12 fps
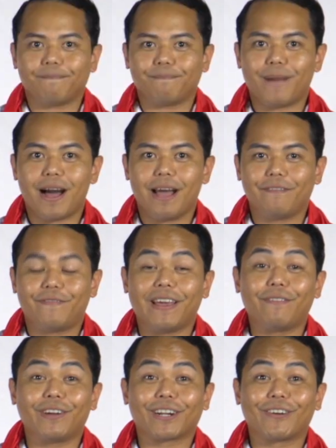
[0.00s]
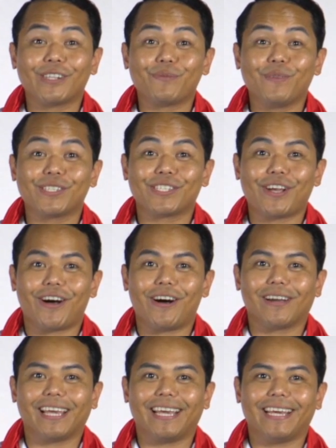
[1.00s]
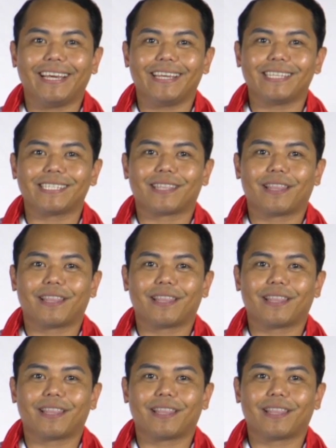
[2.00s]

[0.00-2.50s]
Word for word: My favorite Christmas song is